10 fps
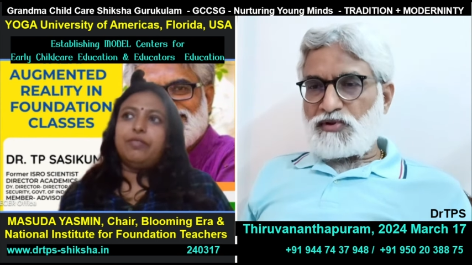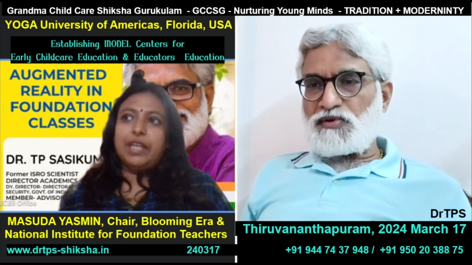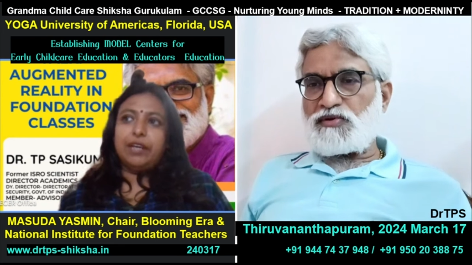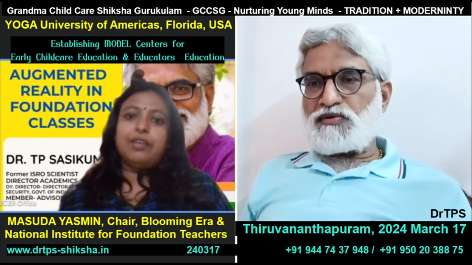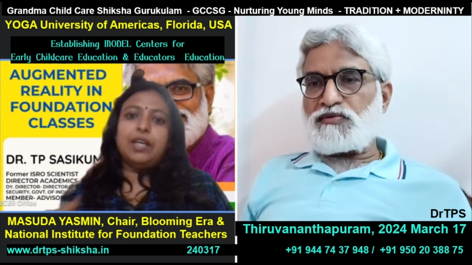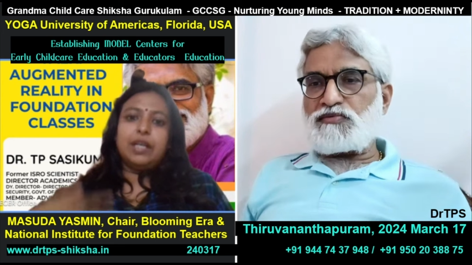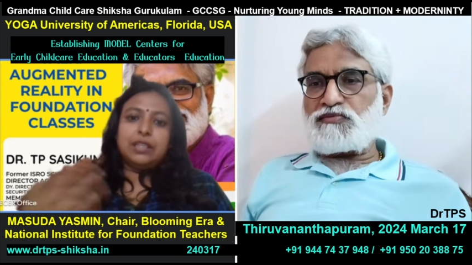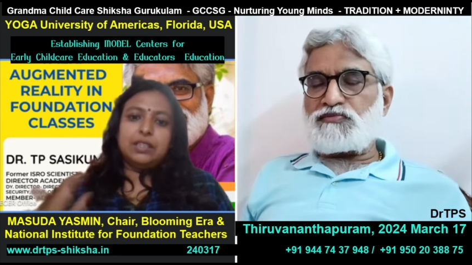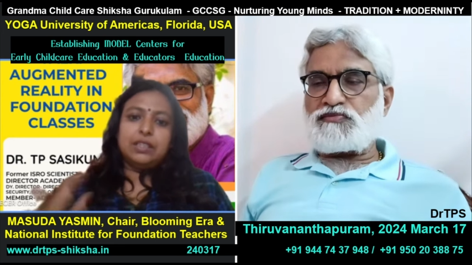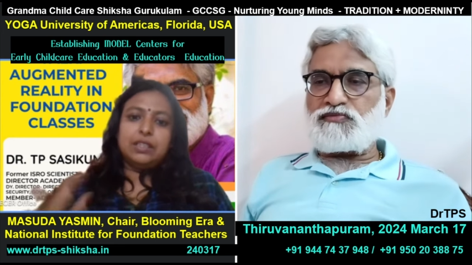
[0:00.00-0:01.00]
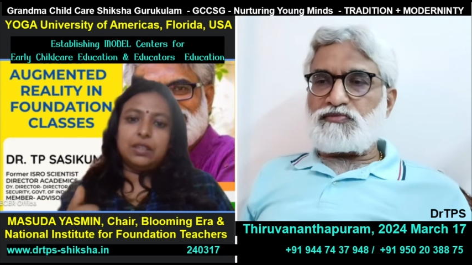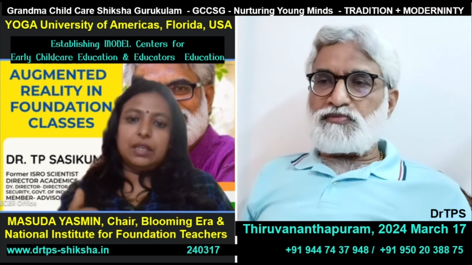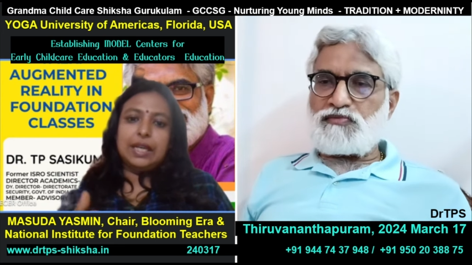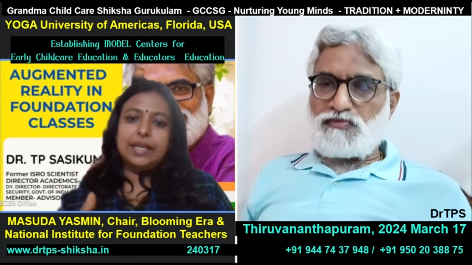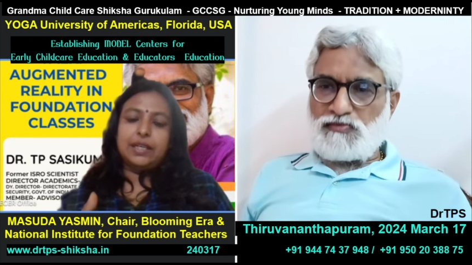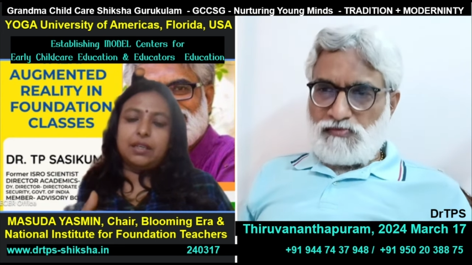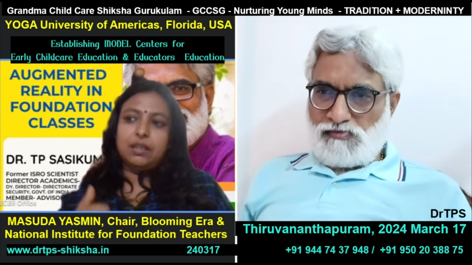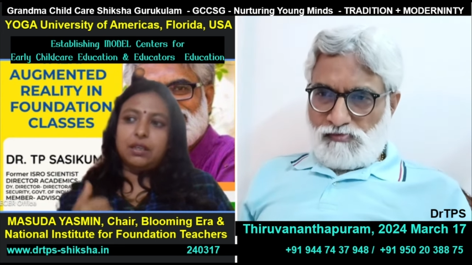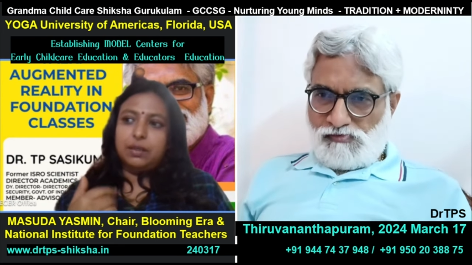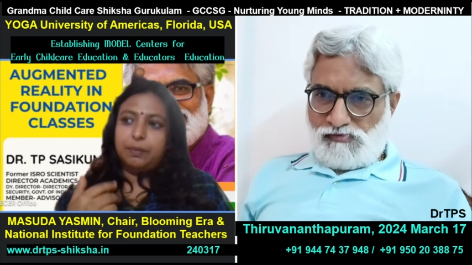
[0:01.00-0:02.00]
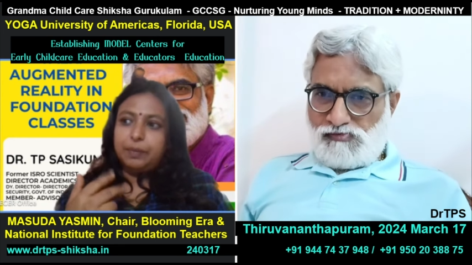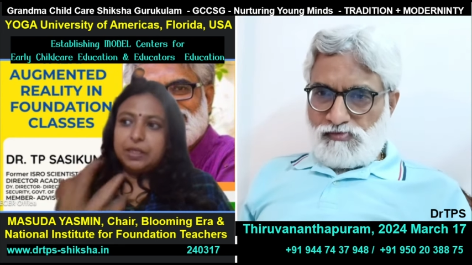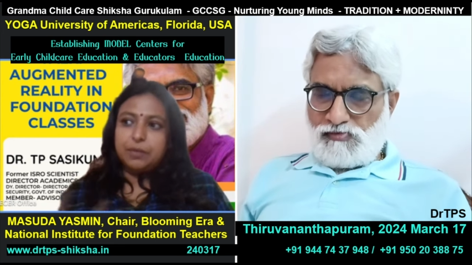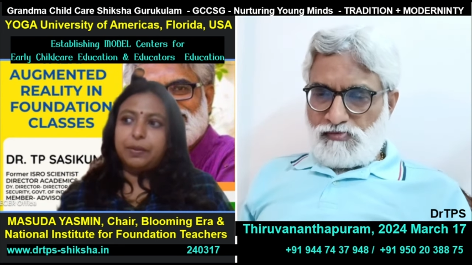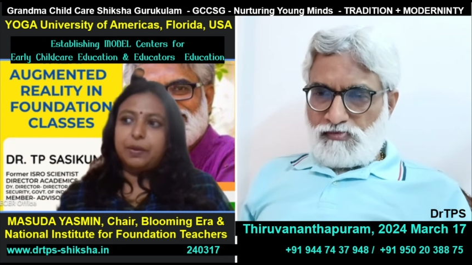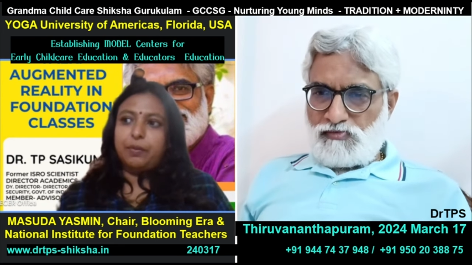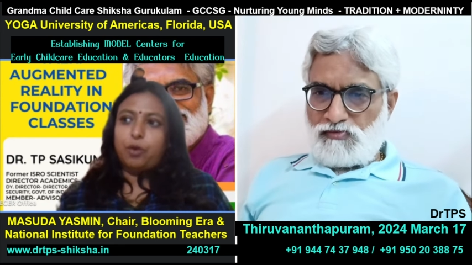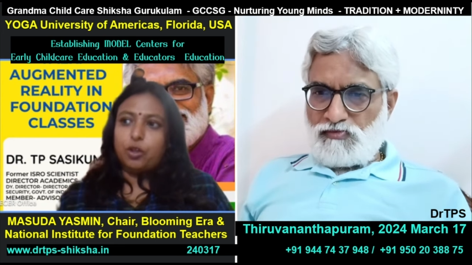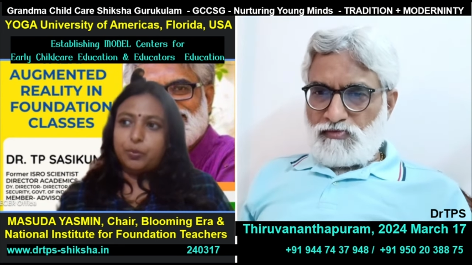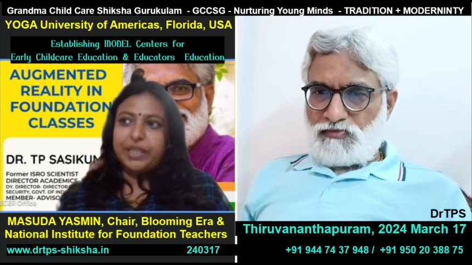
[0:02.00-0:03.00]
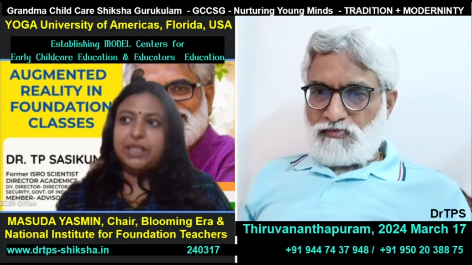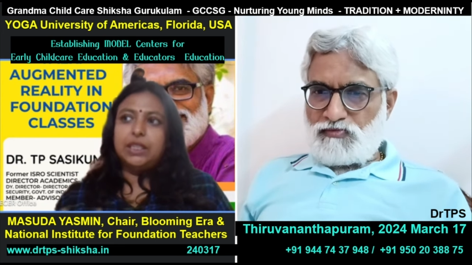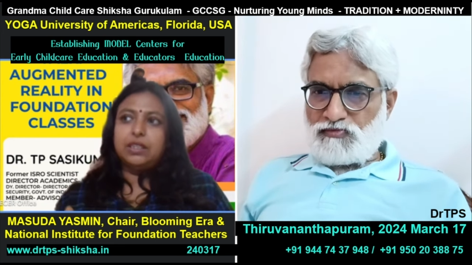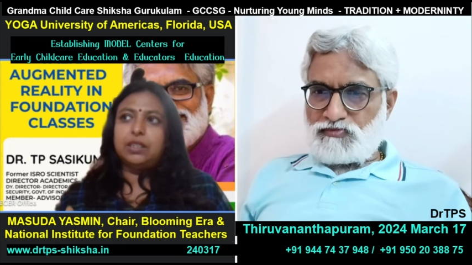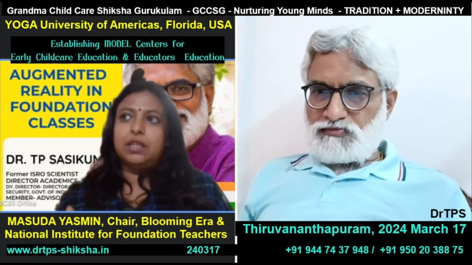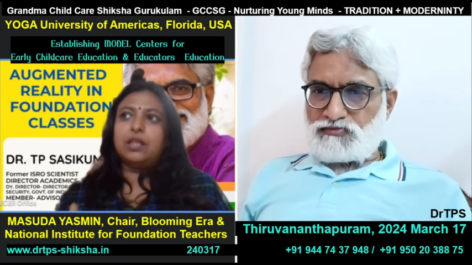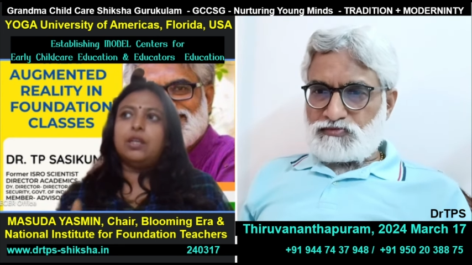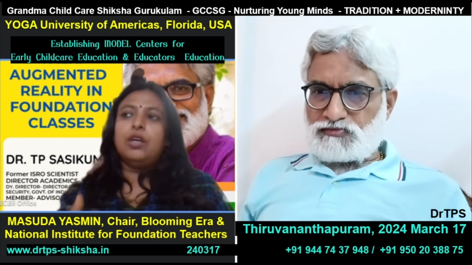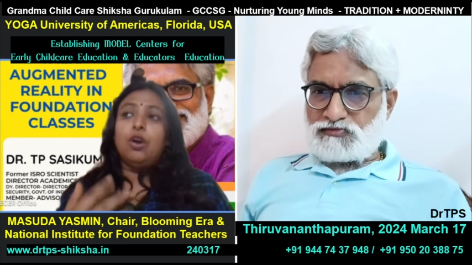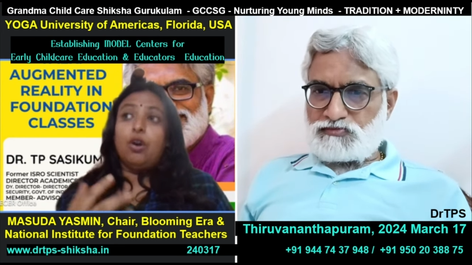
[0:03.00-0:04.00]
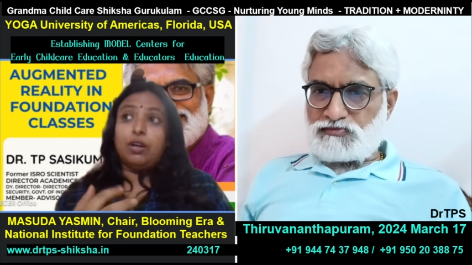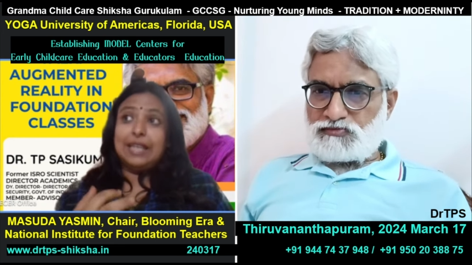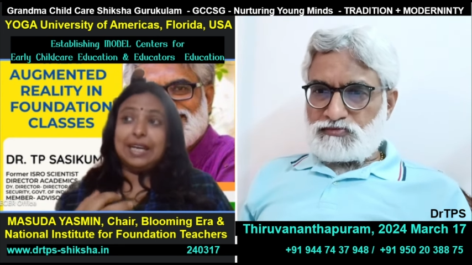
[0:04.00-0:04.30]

Speaker 1: whenever a, like a uh, prospect teacher or